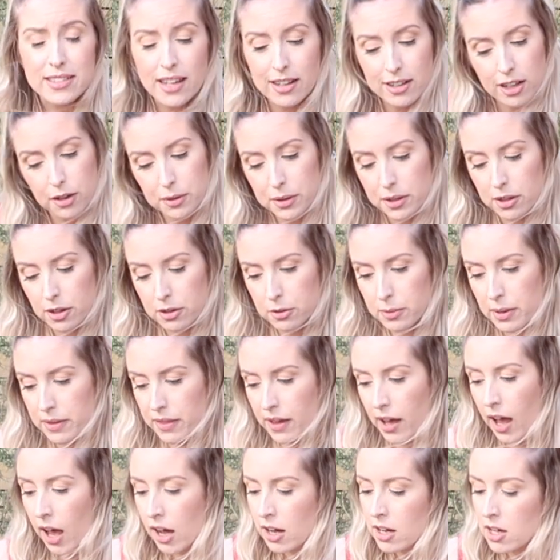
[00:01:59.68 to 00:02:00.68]
that go along with
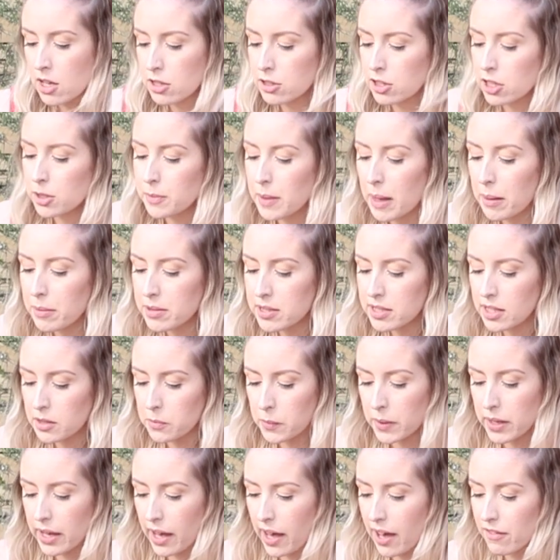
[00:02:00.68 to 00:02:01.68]
it. So you'll be able to see
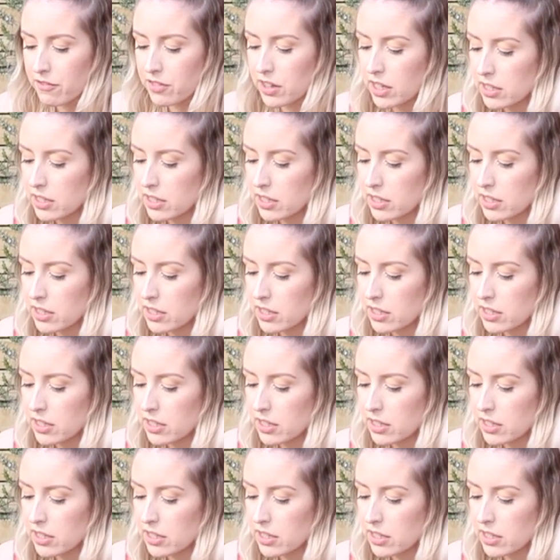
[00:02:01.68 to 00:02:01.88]
we have